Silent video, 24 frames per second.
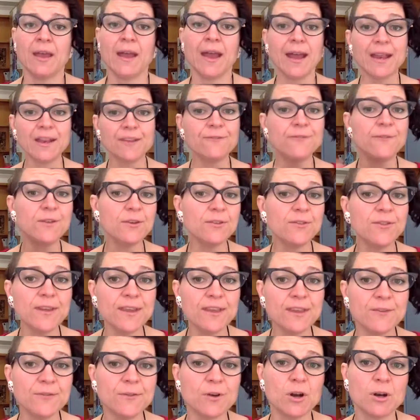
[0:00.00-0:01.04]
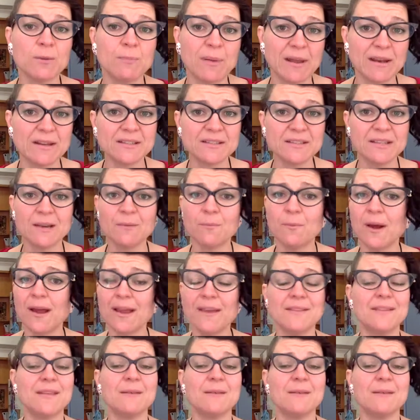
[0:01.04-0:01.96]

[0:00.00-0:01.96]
And if you think you've got a better set way,